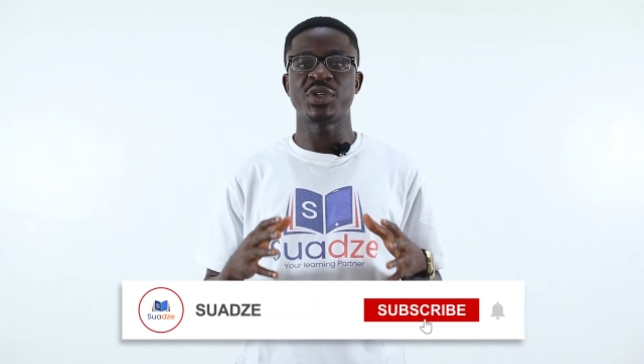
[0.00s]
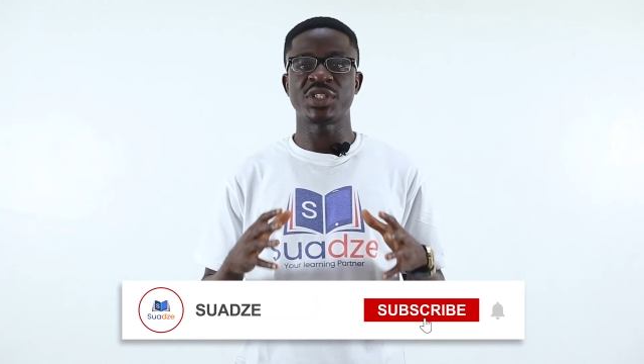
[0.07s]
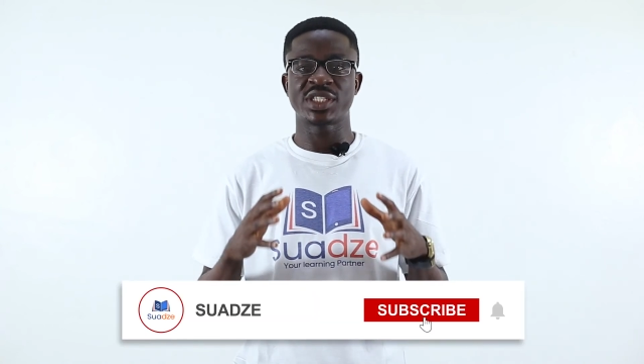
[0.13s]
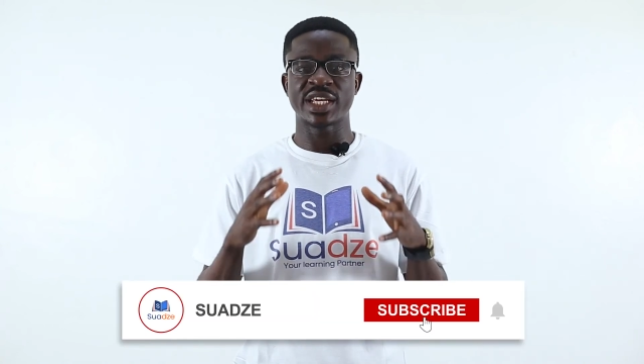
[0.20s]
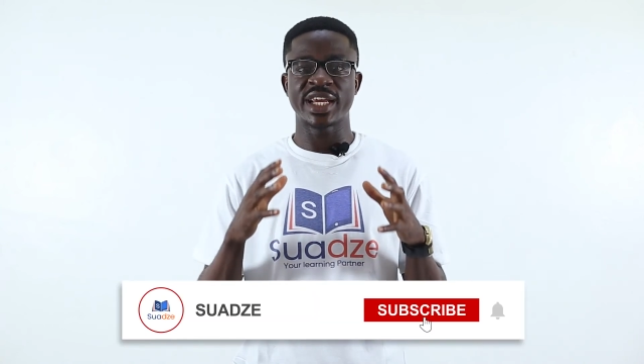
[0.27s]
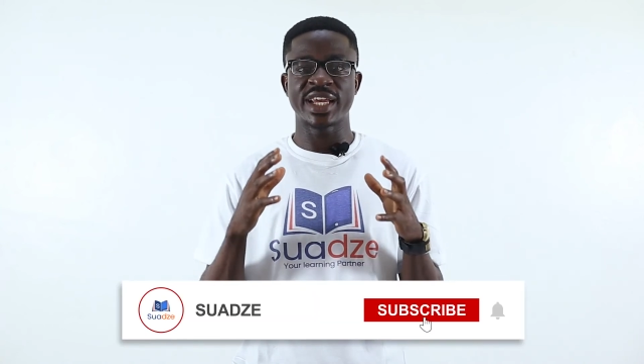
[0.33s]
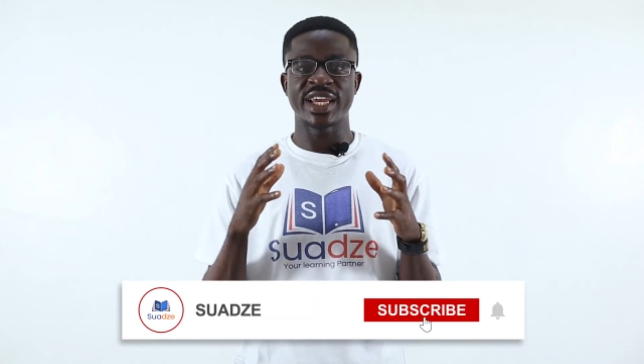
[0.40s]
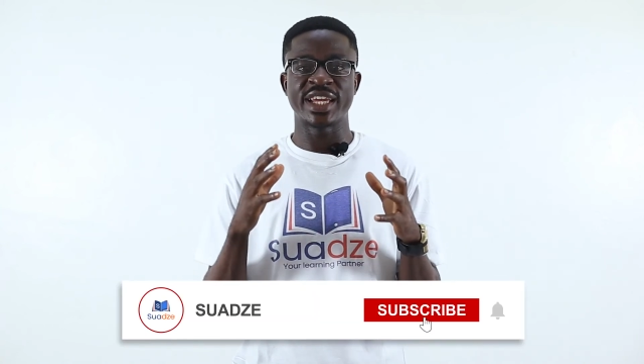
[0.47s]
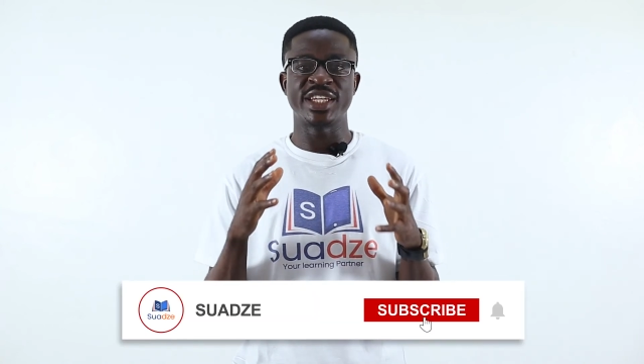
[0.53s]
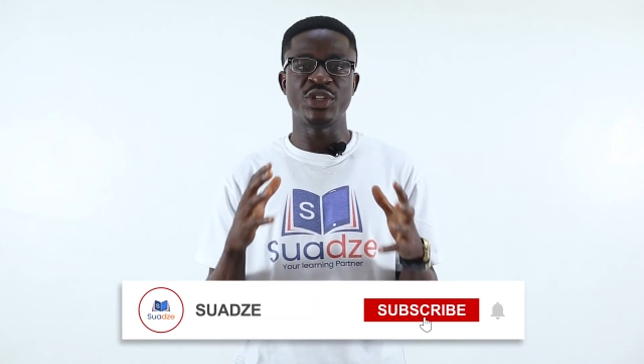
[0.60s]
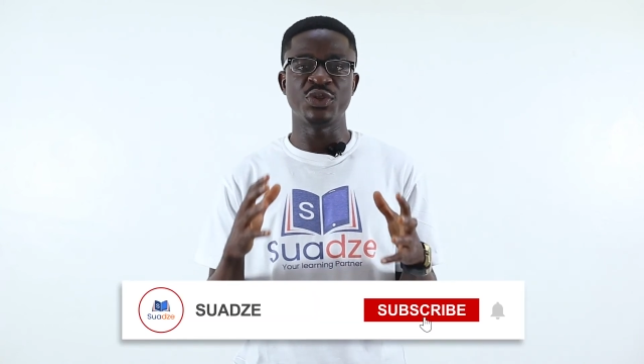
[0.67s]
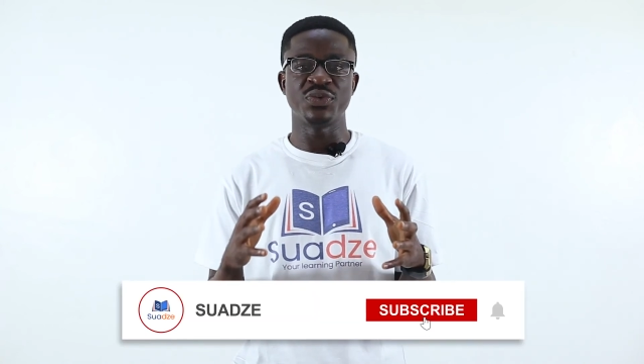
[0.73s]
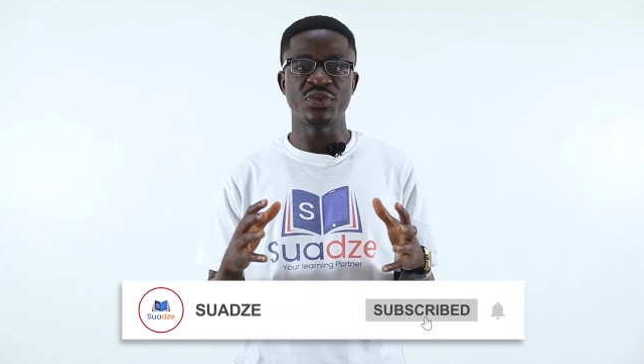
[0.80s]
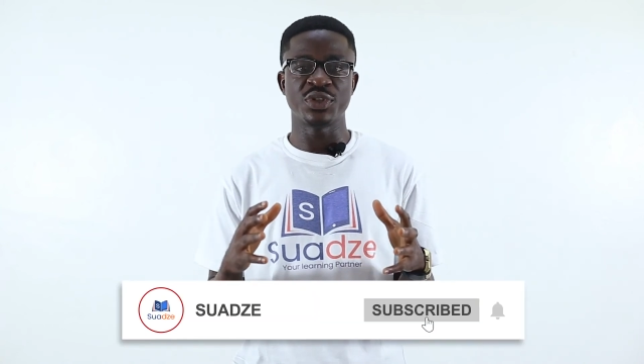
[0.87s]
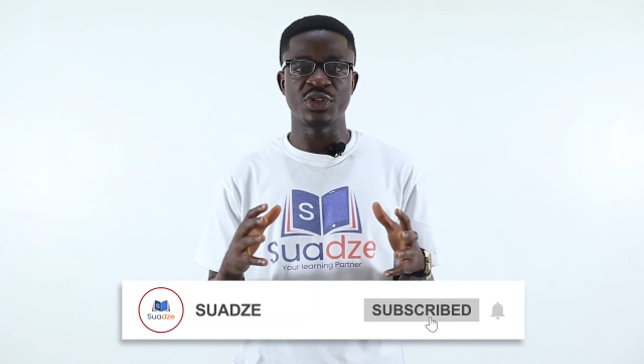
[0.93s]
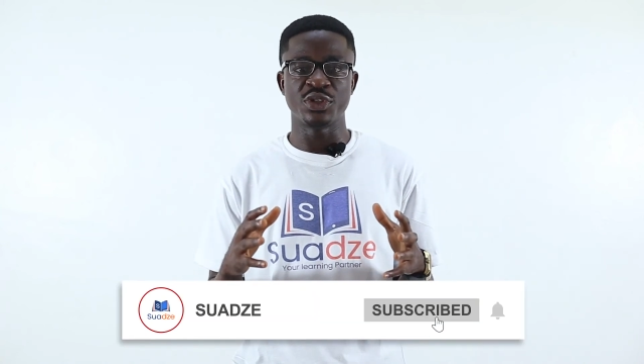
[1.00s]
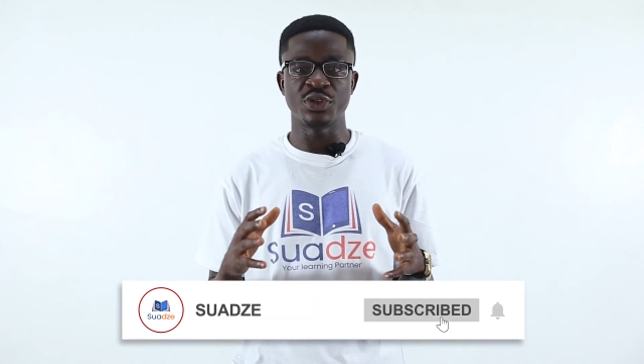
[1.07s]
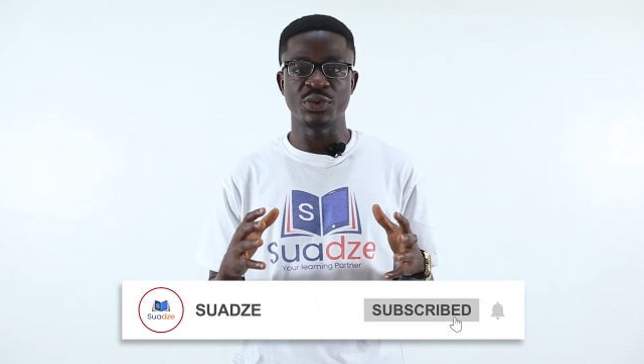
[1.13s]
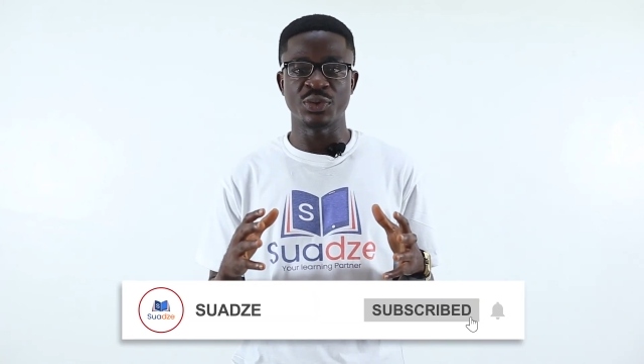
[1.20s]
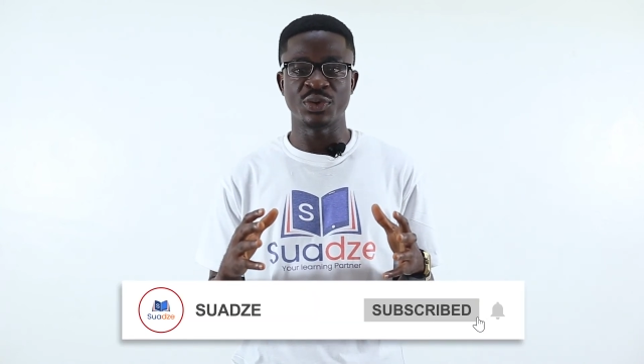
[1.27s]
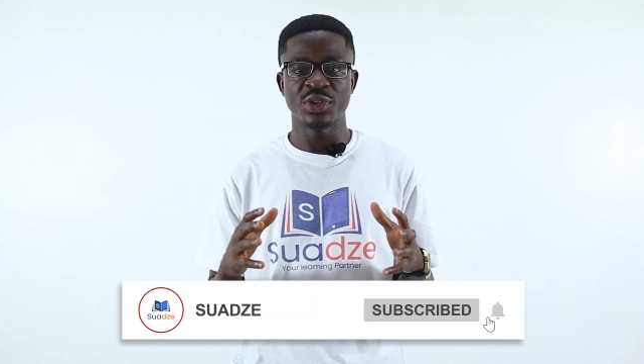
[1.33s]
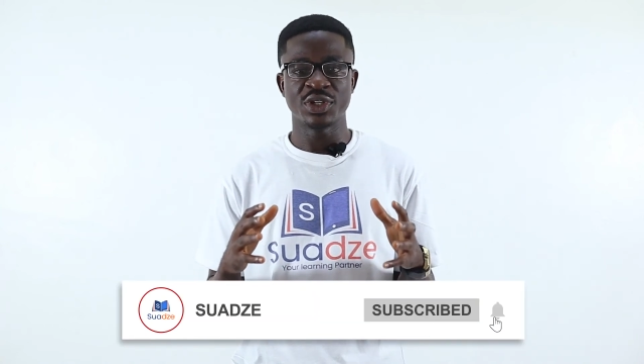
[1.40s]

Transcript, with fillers: we share a new video,